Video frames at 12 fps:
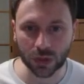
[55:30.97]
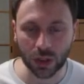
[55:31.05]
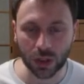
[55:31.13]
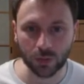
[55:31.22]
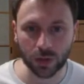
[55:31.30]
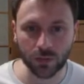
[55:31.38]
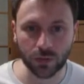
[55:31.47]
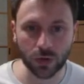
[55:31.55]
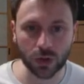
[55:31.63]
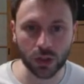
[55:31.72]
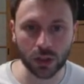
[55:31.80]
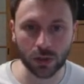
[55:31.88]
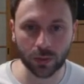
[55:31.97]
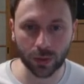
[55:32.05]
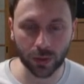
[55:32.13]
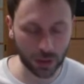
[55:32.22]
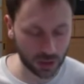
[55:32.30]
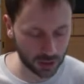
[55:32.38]
before
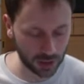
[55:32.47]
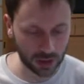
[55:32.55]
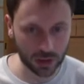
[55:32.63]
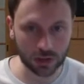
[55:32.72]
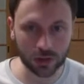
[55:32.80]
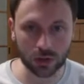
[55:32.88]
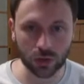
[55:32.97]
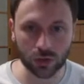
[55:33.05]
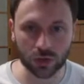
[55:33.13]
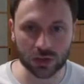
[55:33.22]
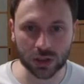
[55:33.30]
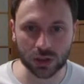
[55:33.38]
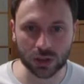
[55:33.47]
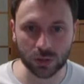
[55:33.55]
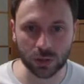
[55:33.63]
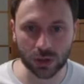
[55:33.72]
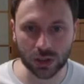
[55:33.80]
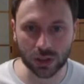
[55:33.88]
the Tokyo Station
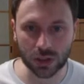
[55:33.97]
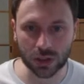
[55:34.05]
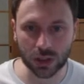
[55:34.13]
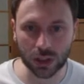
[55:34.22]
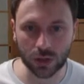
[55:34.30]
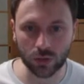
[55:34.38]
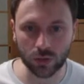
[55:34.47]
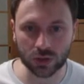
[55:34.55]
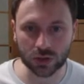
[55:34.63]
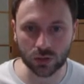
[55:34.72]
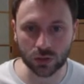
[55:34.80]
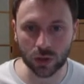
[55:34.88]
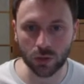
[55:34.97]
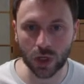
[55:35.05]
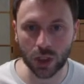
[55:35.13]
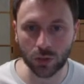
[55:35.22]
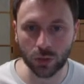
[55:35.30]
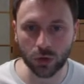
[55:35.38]
building, there was
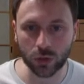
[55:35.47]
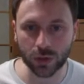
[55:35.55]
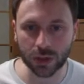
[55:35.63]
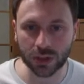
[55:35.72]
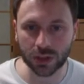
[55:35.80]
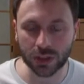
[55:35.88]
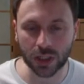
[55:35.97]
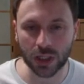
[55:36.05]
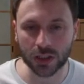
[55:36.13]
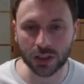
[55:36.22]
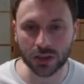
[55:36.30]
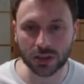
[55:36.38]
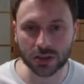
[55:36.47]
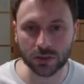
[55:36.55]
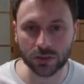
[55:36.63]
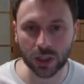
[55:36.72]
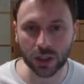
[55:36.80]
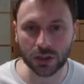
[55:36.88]
one more building like this
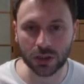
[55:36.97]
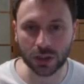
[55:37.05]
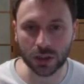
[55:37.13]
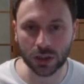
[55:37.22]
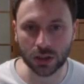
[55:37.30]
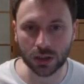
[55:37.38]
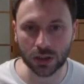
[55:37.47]
made in